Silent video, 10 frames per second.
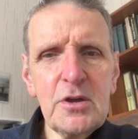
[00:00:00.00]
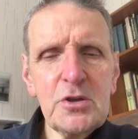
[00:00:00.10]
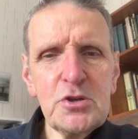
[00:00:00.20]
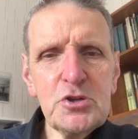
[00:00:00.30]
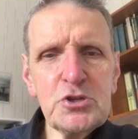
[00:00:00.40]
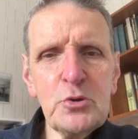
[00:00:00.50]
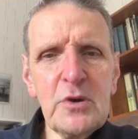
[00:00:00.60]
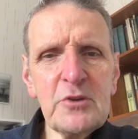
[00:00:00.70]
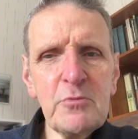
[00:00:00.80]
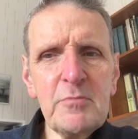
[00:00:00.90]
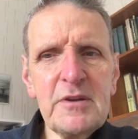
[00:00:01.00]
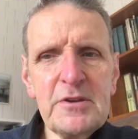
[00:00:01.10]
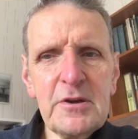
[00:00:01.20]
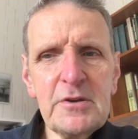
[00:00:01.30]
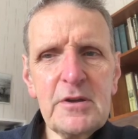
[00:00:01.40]
so it will be
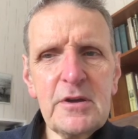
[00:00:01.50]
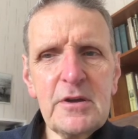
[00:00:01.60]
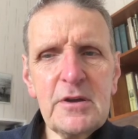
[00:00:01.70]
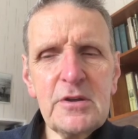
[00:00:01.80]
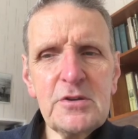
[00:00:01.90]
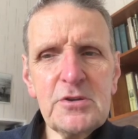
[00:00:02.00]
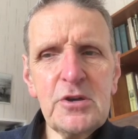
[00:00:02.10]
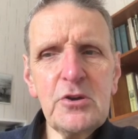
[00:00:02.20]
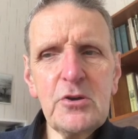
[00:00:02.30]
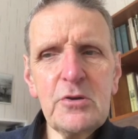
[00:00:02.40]
done to you.